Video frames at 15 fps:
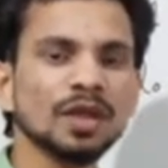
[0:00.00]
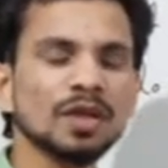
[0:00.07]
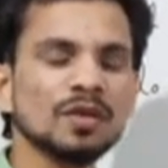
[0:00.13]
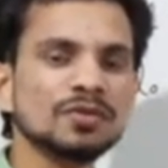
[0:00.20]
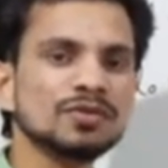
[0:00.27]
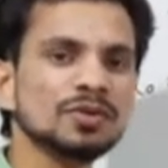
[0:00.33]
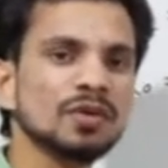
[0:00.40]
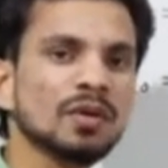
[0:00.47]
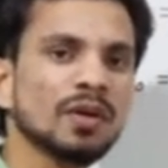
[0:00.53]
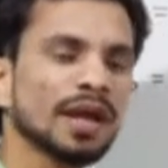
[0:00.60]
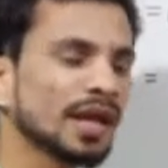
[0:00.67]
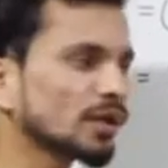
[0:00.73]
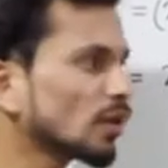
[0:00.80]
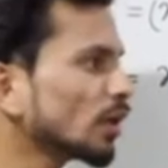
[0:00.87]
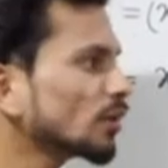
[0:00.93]
So
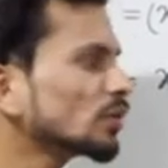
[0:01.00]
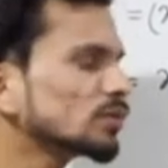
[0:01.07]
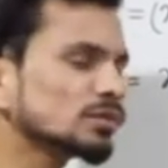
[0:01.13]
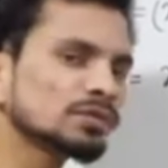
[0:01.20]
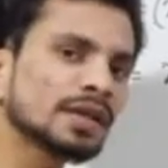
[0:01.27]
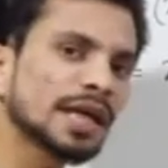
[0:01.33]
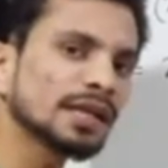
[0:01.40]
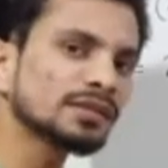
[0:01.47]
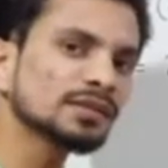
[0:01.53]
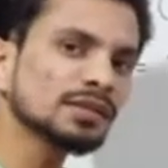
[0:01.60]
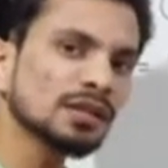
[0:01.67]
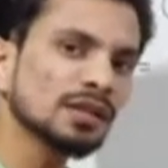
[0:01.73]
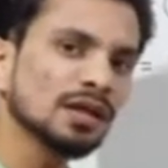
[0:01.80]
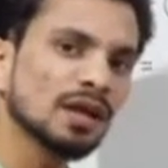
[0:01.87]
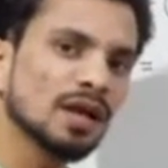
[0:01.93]
in order to do that,
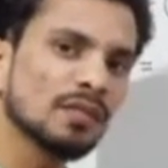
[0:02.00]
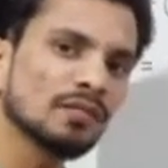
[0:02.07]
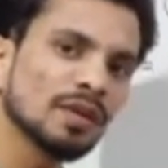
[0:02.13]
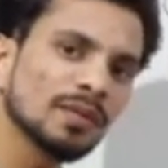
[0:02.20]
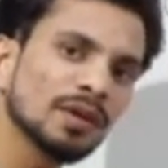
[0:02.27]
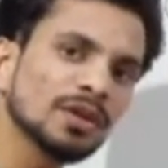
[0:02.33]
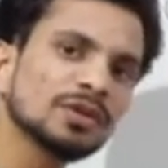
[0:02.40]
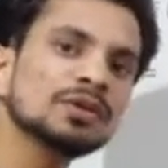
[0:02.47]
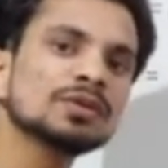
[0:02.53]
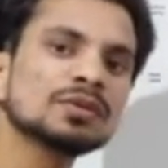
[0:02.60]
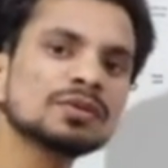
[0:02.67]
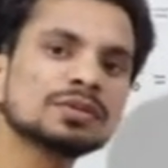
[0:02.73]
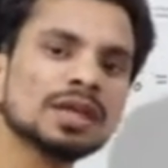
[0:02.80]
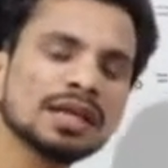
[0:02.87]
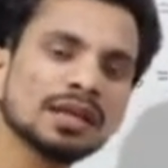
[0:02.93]
we will
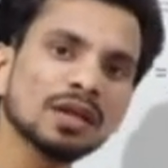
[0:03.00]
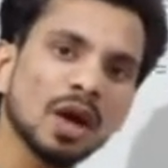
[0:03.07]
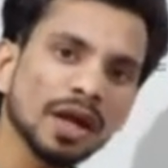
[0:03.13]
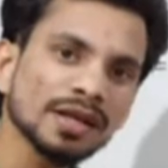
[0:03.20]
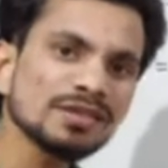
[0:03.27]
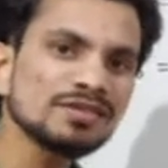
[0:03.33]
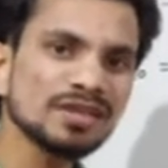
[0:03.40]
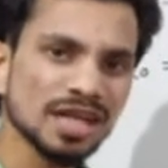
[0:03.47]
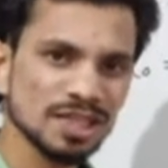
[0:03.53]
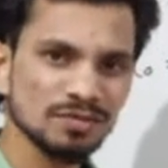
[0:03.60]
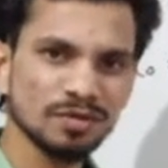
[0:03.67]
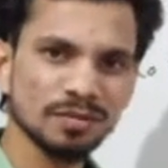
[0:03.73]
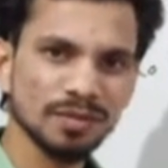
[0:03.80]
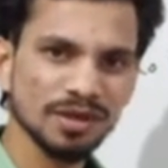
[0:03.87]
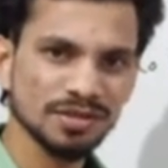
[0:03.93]
use the Lorentz
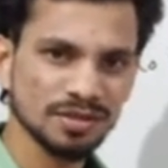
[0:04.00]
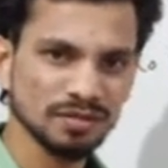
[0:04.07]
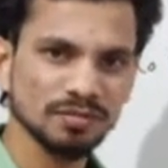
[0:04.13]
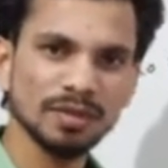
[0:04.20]
transformation.